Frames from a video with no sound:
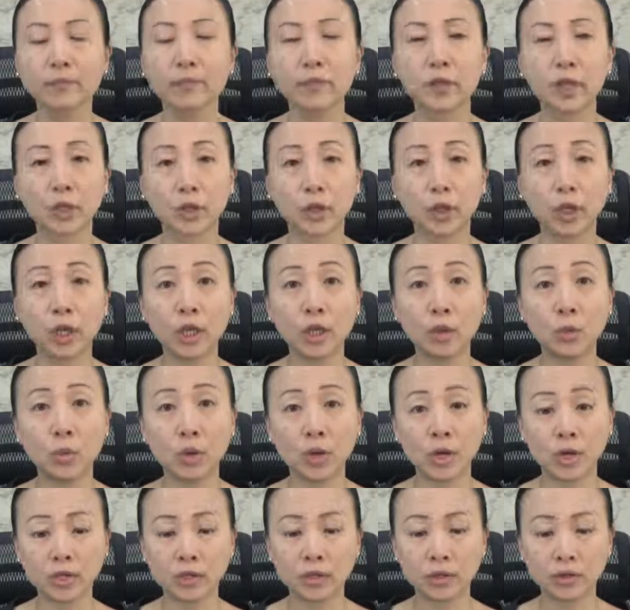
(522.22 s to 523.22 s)
The
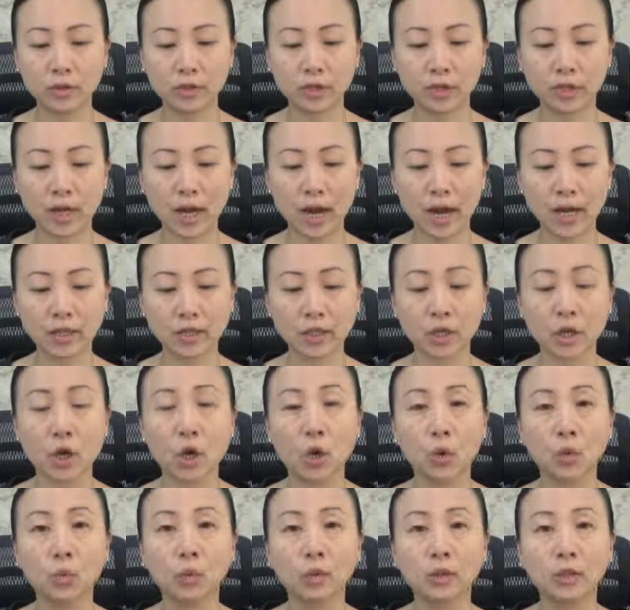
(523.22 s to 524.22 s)
keywords you select
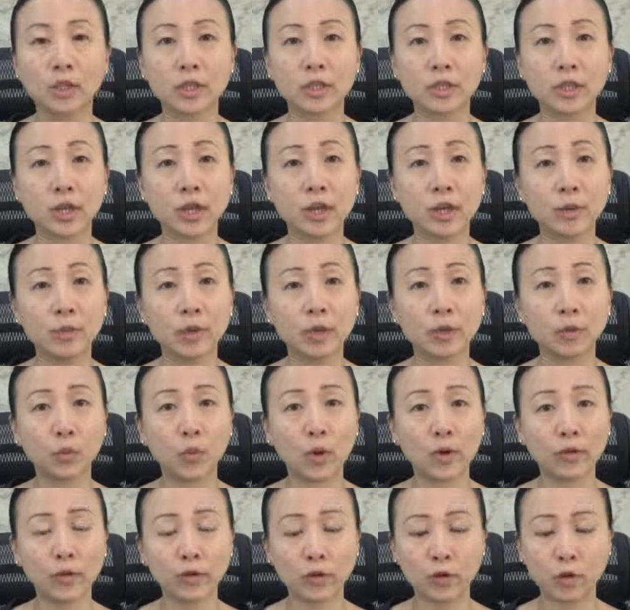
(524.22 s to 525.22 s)
will determine
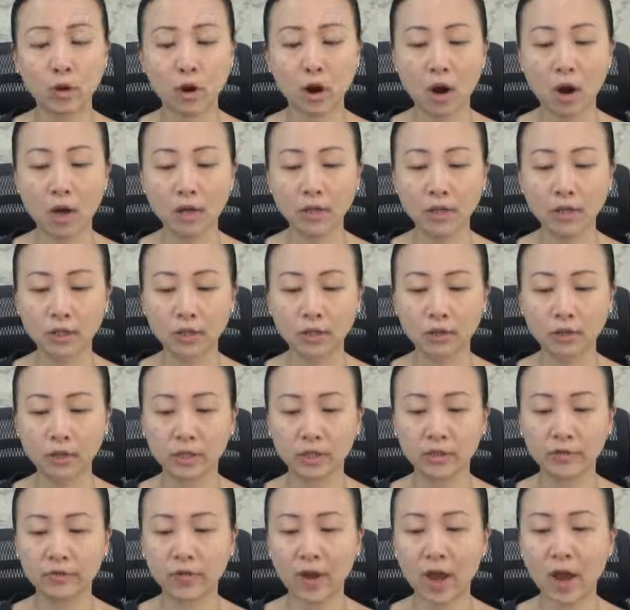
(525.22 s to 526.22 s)
whether your article
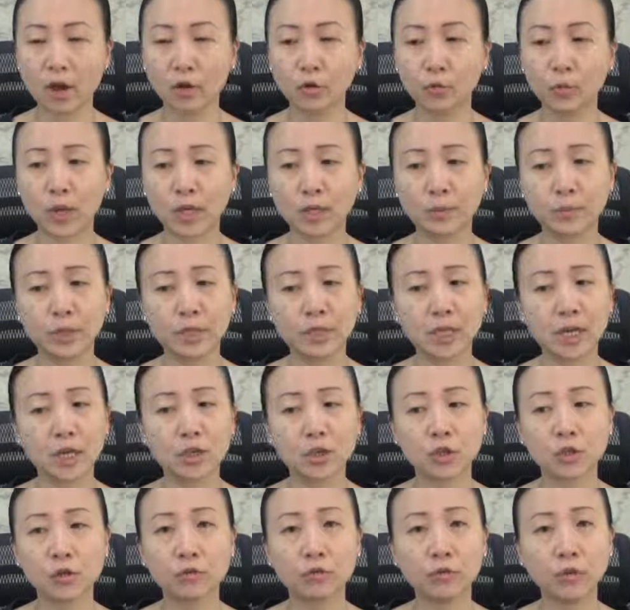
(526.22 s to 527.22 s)
is found by
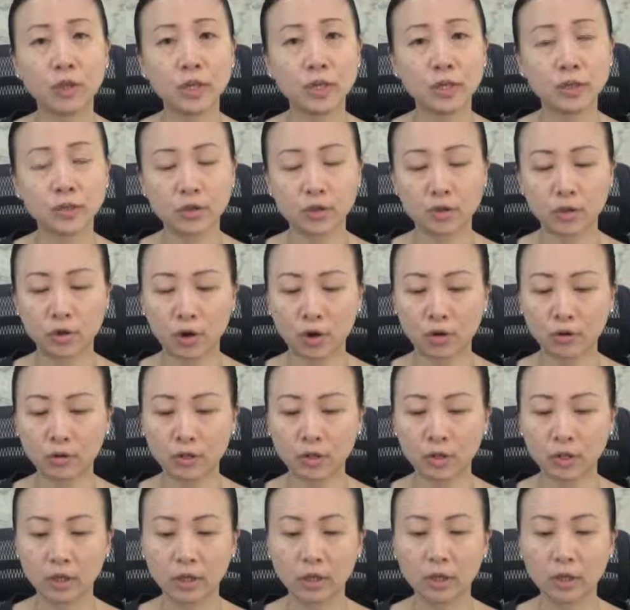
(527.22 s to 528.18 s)
potential readers or not,